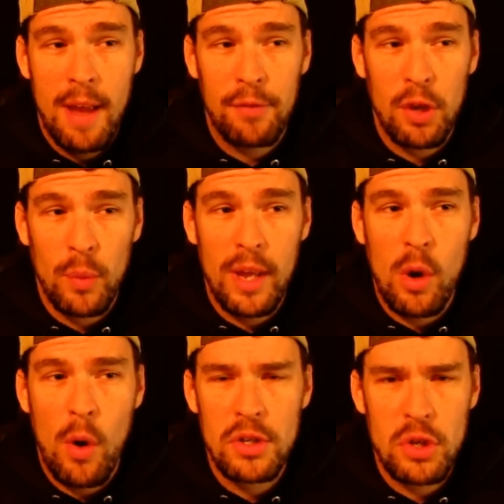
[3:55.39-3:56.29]
if the
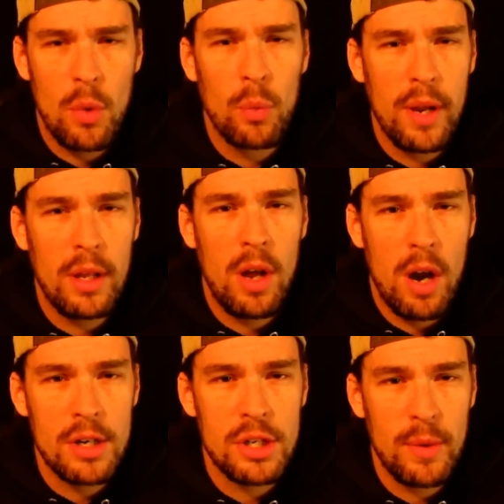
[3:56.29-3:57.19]
recoils are a real
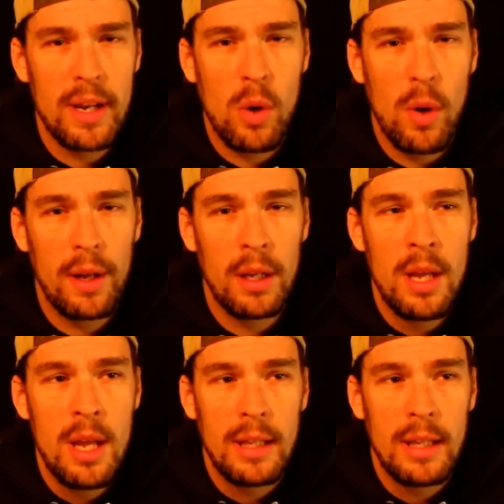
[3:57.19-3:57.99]
harsh recoil.